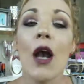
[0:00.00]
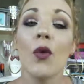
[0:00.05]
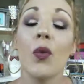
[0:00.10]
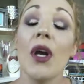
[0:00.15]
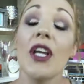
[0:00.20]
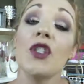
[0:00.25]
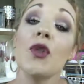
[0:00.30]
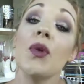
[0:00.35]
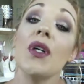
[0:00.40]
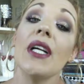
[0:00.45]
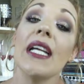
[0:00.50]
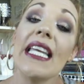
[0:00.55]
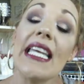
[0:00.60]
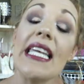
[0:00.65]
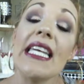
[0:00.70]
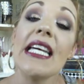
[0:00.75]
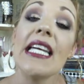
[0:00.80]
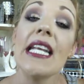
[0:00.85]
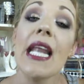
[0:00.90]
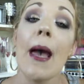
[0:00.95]
which will
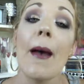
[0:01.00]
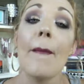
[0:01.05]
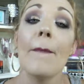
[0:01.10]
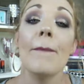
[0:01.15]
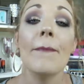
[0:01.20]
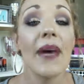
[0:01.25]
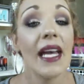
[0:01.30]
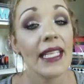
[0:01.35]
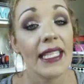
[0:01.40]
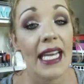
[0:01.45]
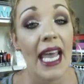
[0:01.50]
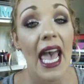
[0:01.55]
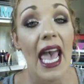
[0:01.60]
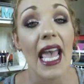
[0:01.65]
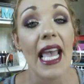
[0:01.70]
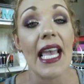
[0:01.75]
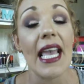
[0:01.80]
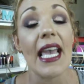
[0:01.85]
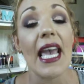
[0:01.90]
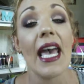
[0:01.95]
end
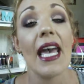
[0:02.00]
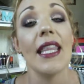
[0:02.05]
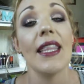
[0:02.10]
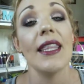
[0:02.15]
Monday